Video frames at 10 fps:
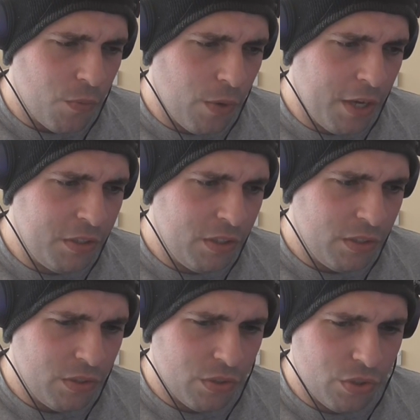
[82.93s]
1,
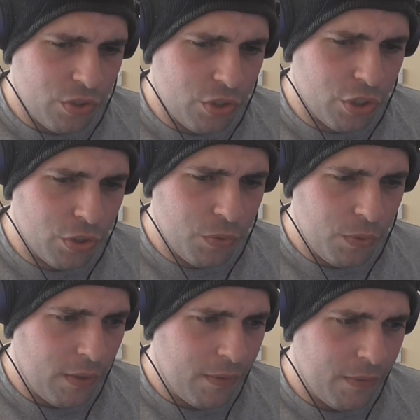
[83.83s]

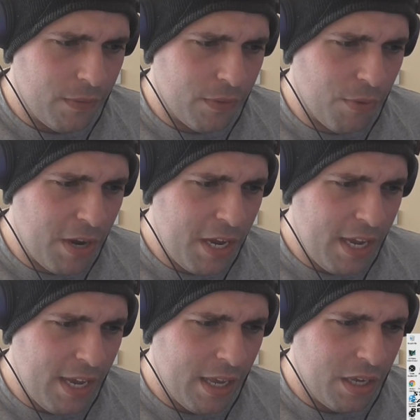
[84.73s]
2,
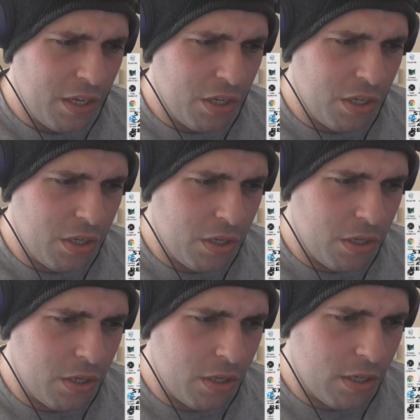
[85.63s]
3,
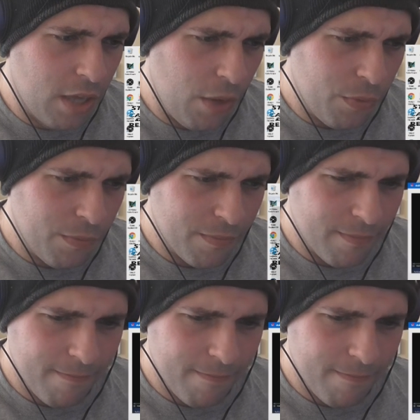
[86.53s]
go!